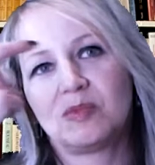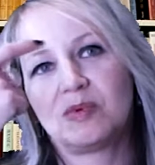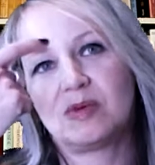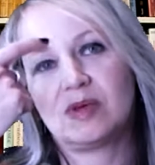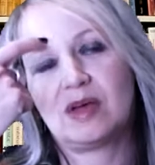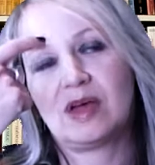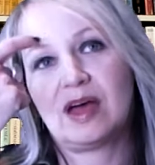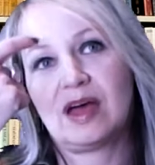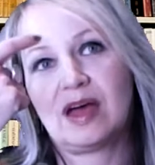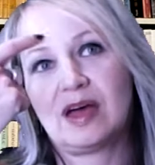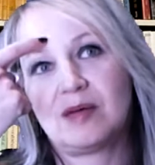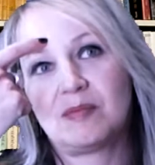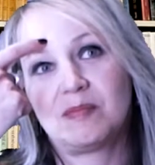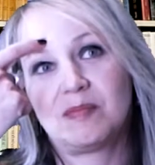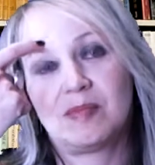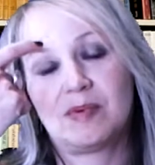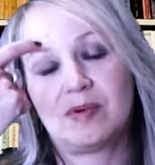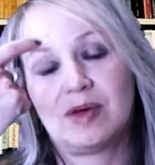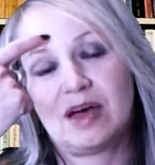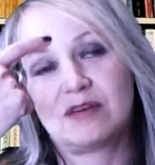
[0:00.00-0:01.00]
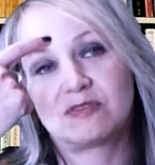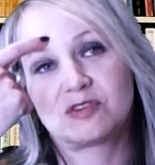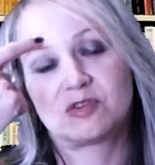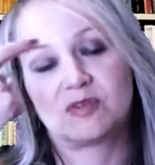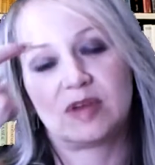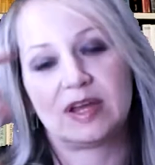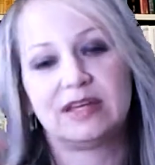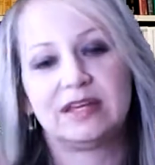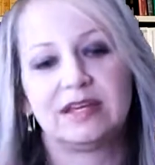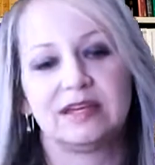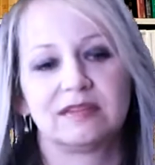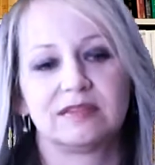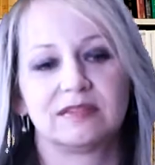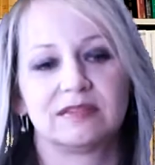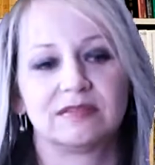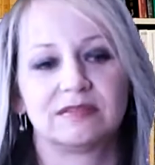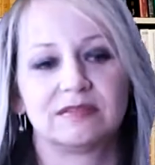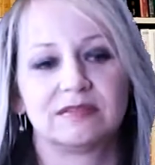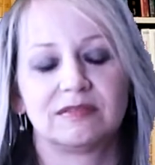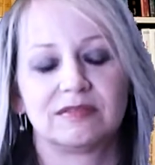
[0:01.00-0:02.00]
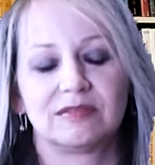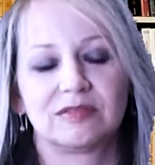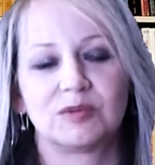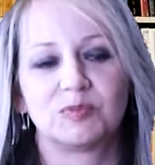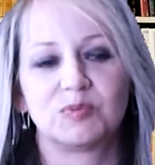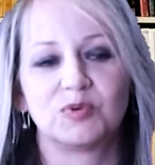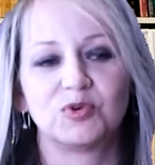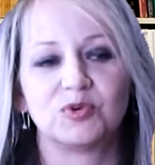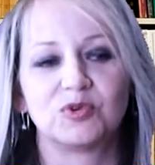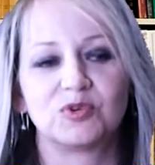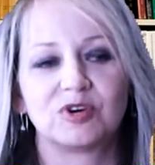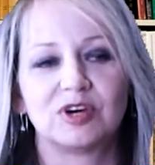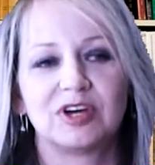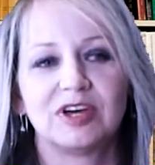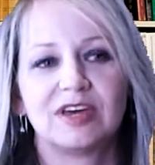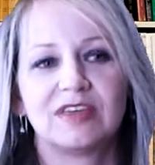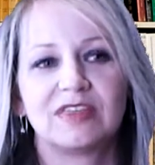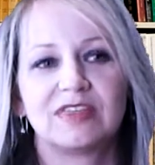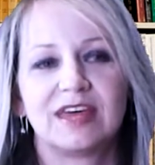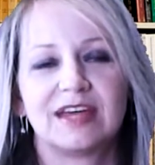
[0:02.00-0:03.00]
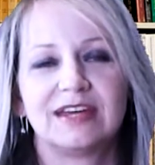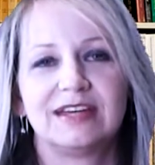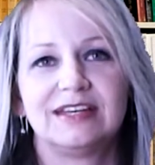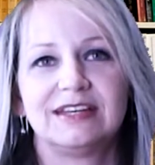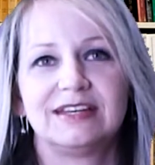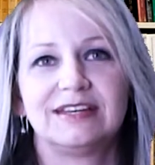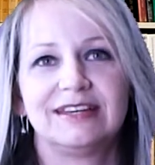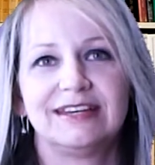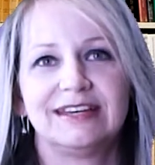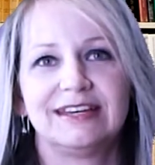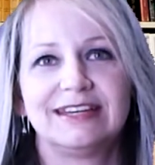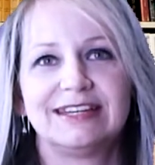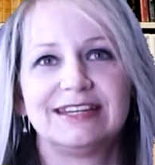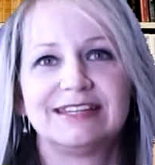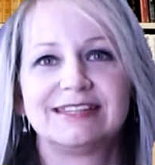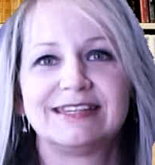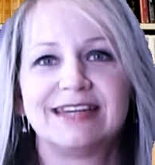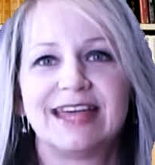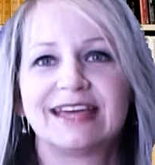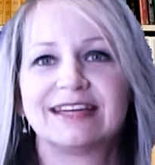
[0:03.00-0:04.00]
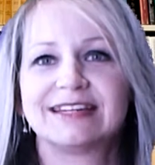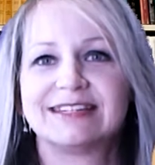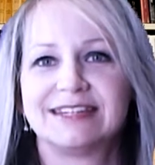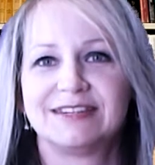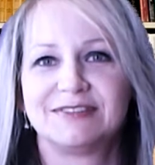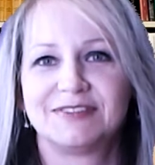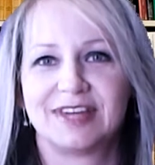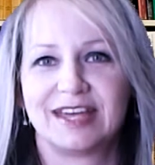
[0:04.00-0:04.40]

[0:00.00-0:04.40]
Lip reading: after reading the book that it is negative.